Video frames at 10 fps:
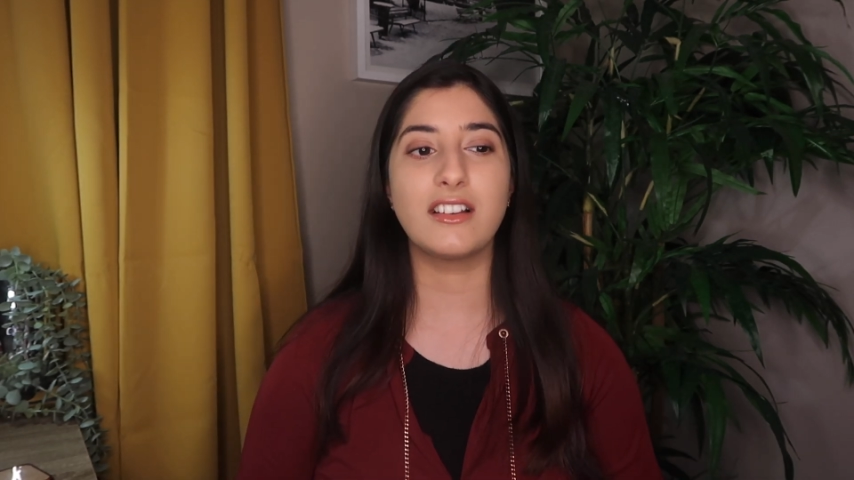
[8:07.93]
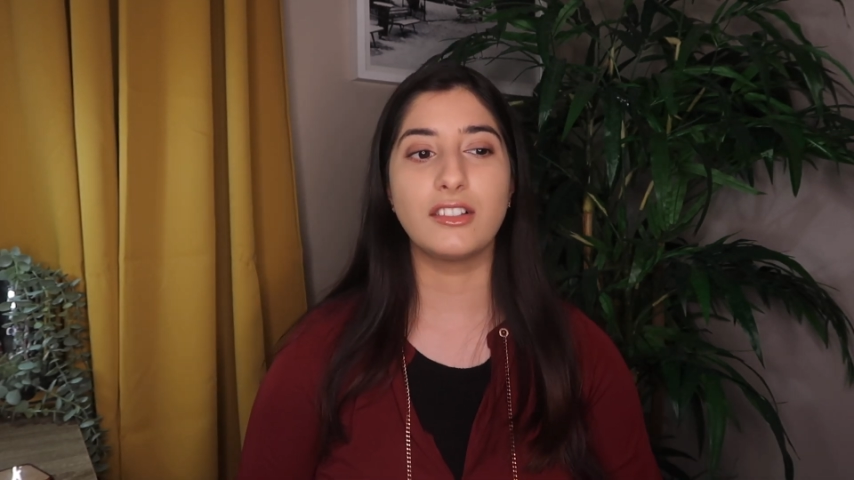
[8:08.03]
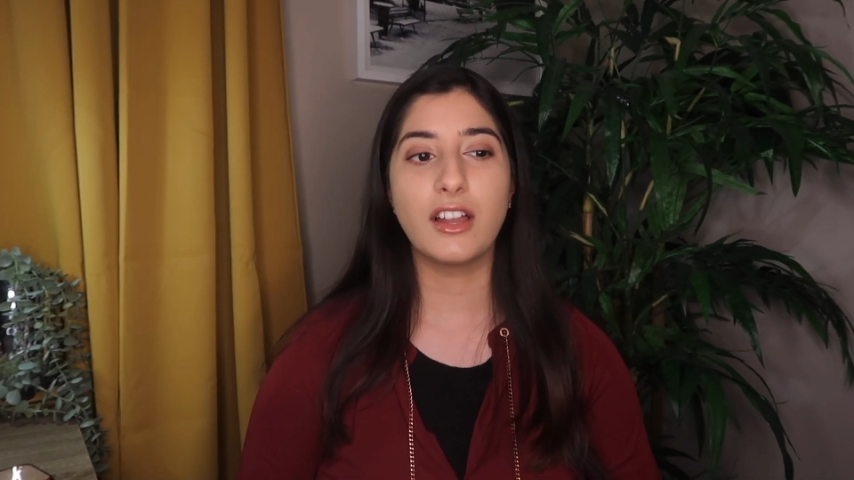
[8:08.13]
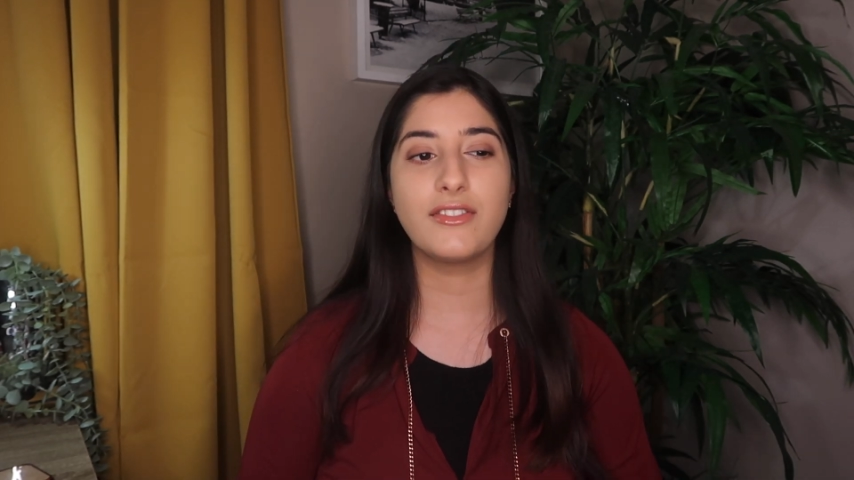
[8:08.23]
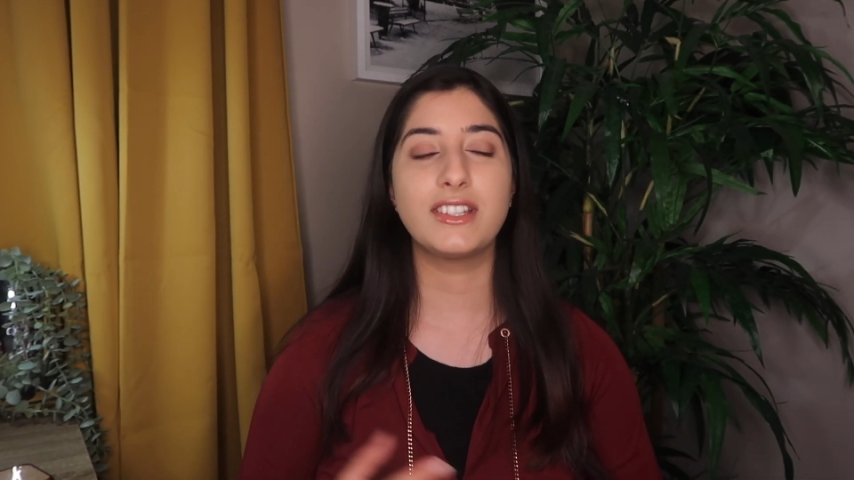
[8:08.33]
a
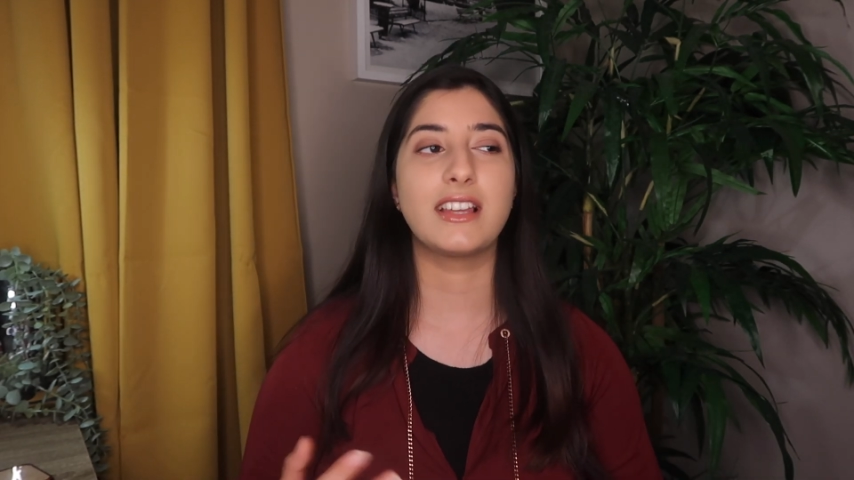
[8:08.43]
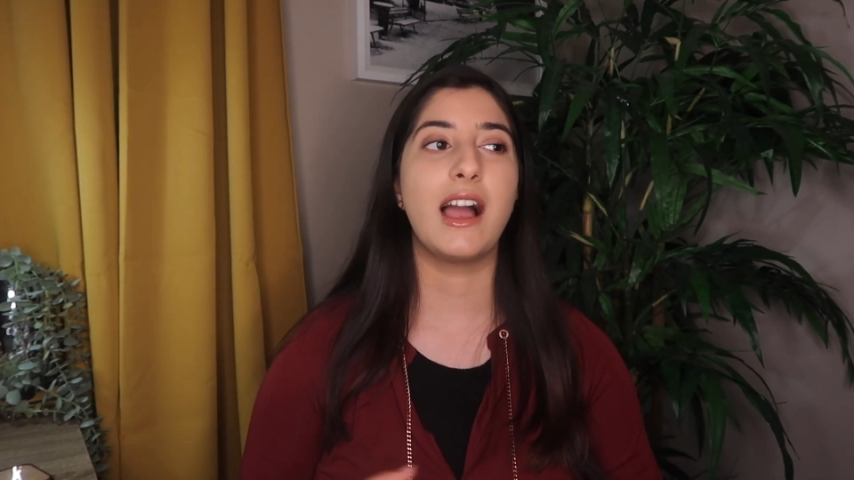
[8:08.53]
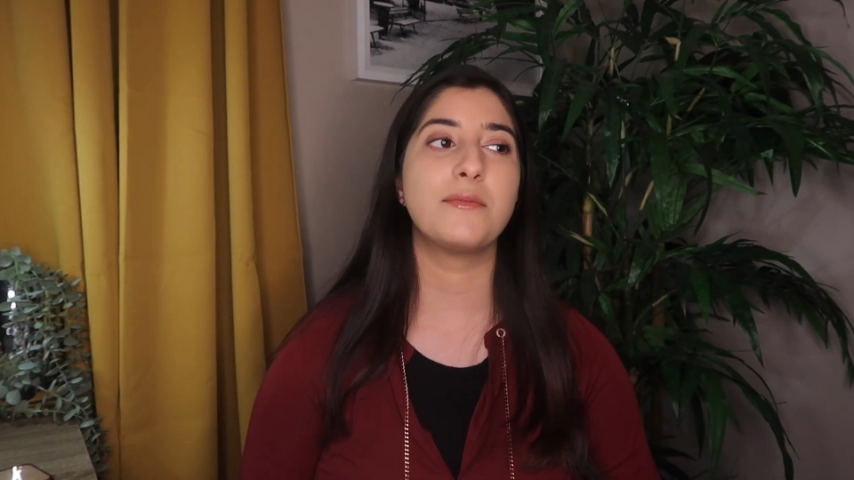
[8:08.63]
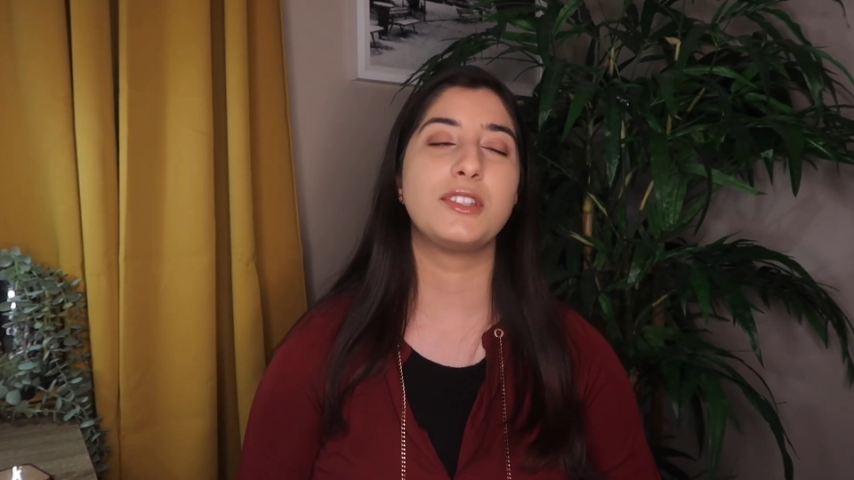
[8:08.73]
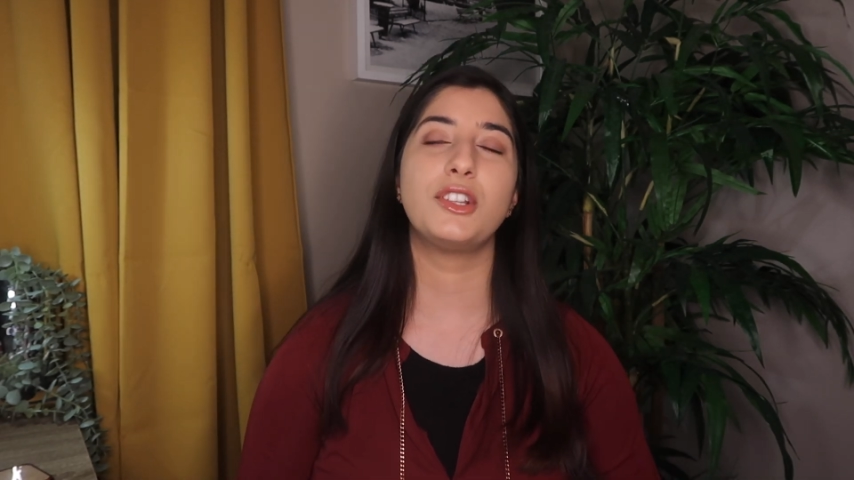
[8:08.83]
lot of the
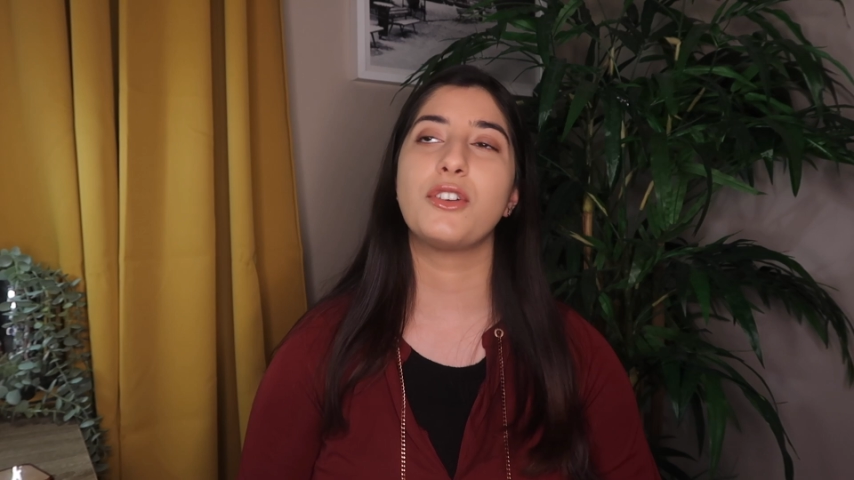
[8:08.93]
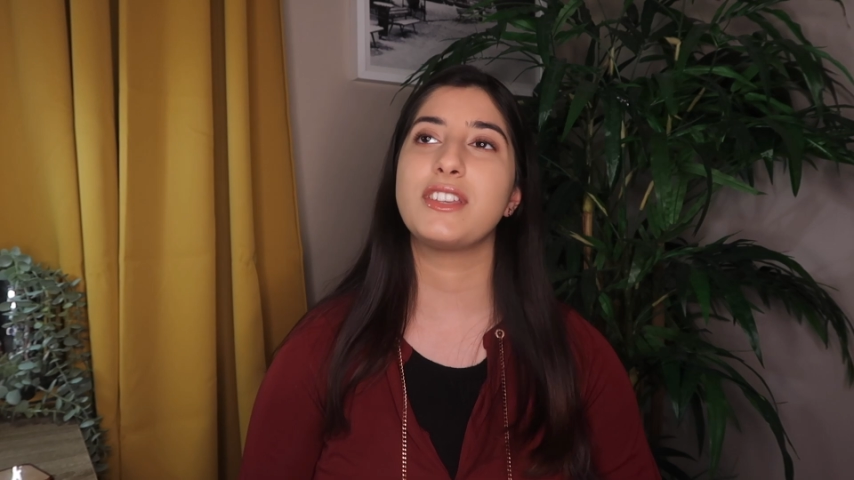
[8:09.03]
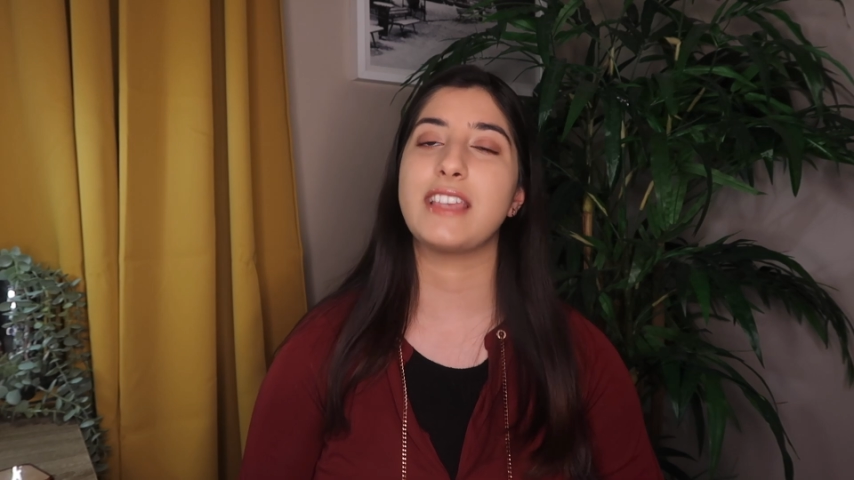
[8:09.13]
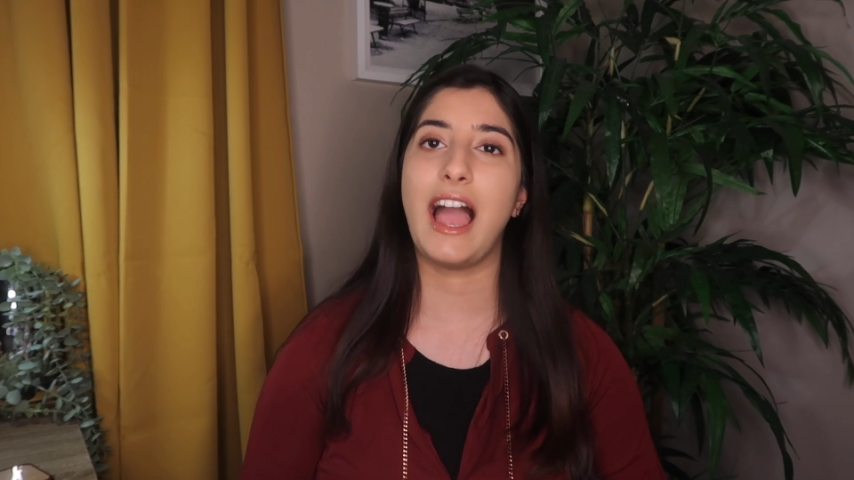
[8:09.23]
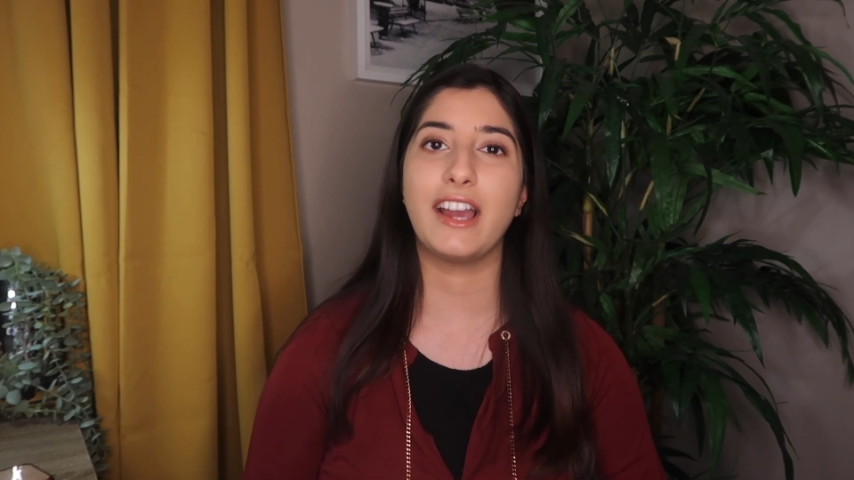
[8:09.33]
times, you know,
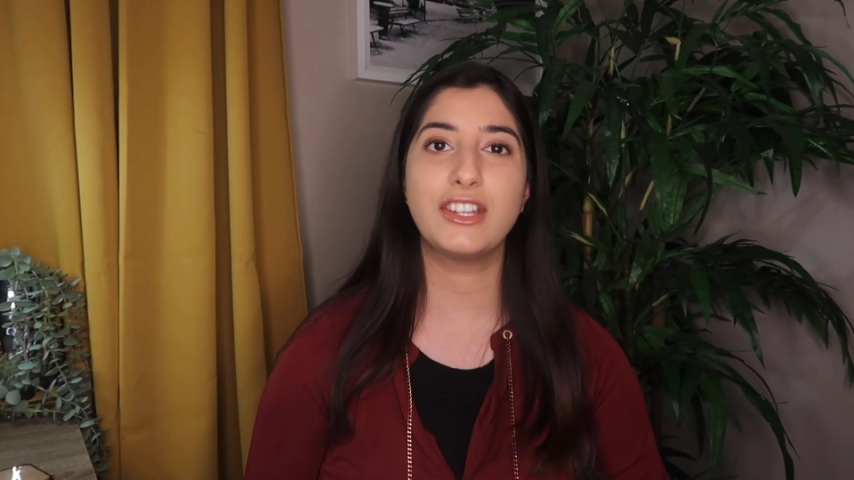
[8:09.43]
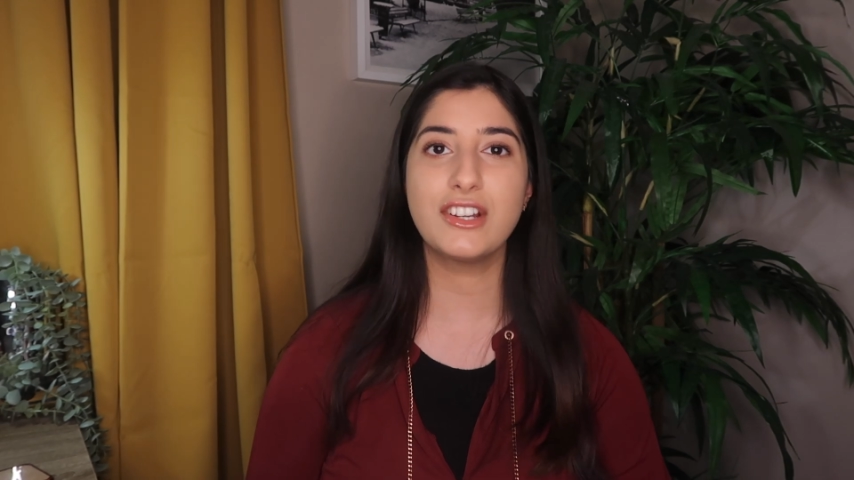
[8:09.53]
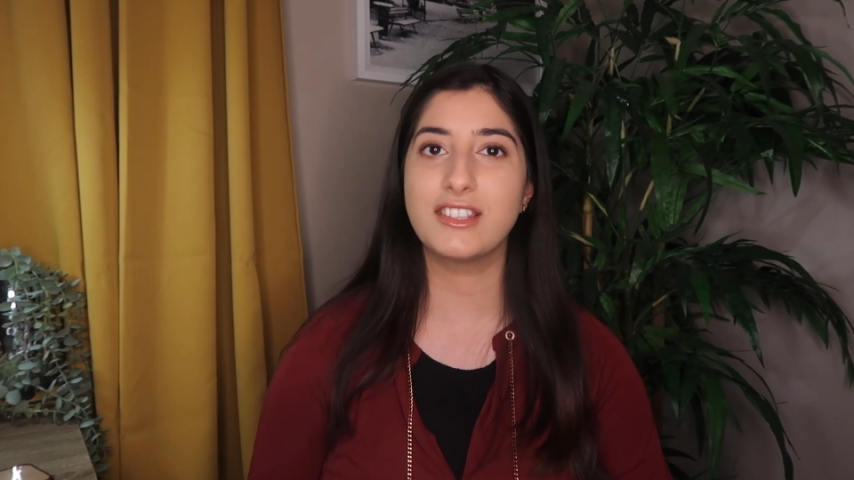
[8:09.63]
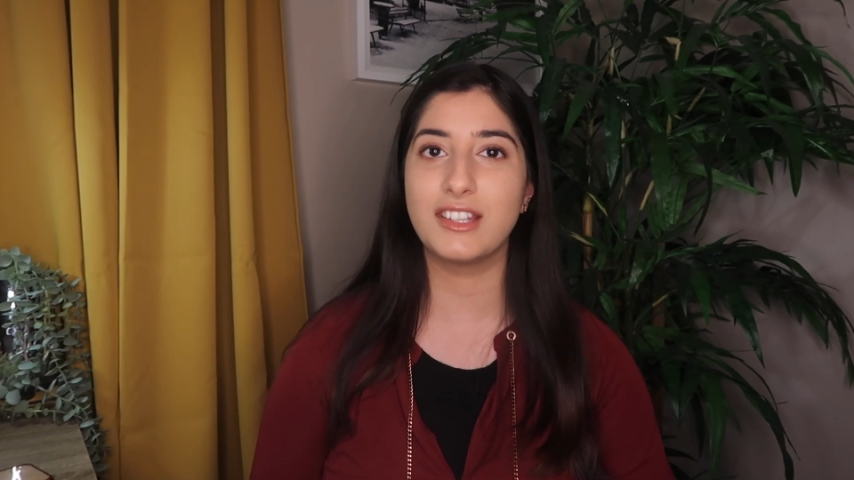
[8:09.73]
these actors,